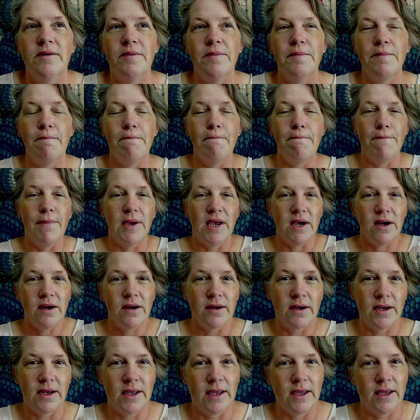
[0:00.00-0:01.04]

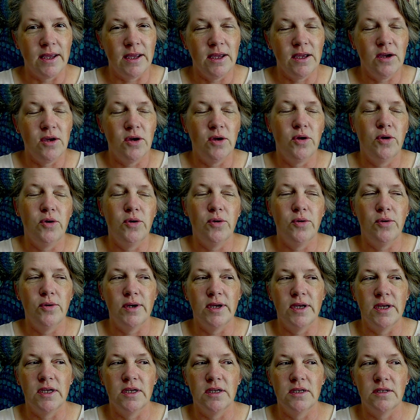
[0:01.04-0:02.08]
Mary, who
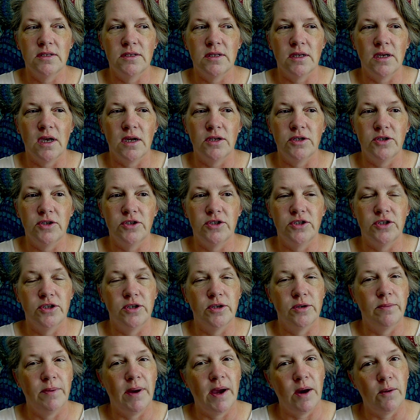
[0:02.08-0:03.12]
is on
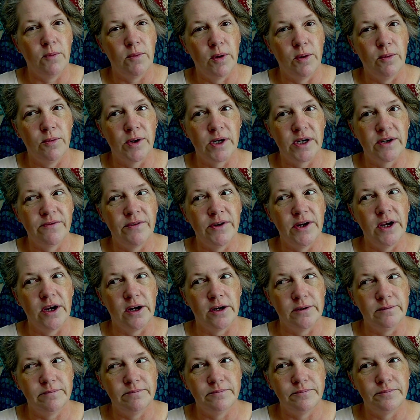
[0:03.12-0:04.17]
YouTube at Will Work for
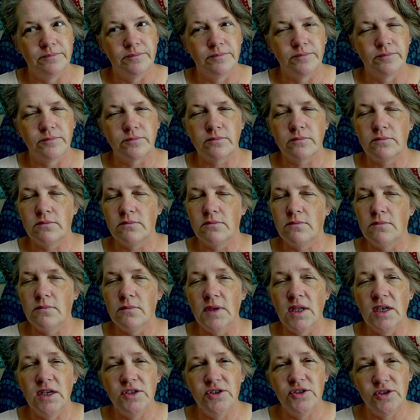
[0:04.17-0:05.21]
Yarn,
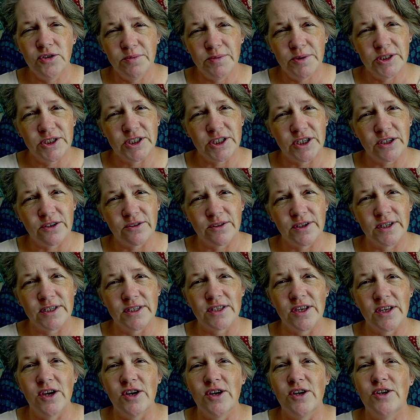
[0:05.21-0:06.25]
super generous,
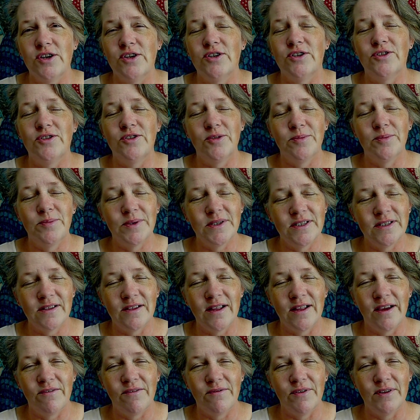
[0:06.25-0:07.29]
super
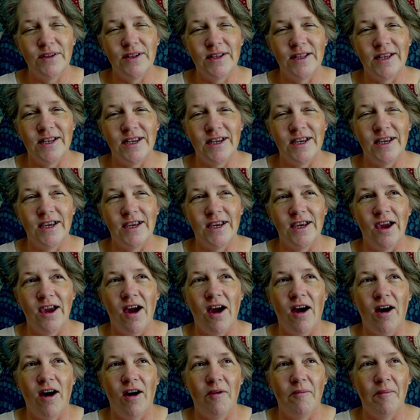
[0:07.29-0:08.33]
delightful lady,
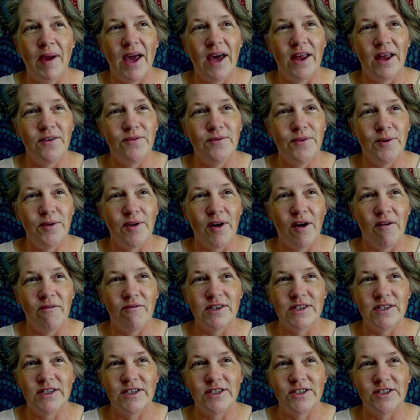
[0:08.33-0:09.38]
had a phone
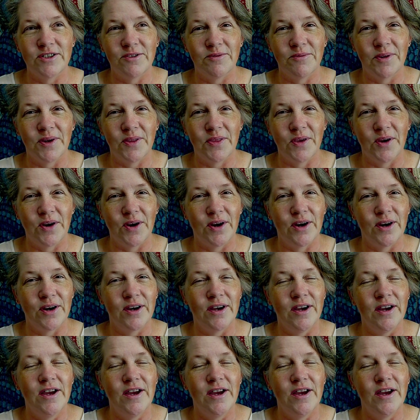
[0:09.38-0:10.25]
conversation with her.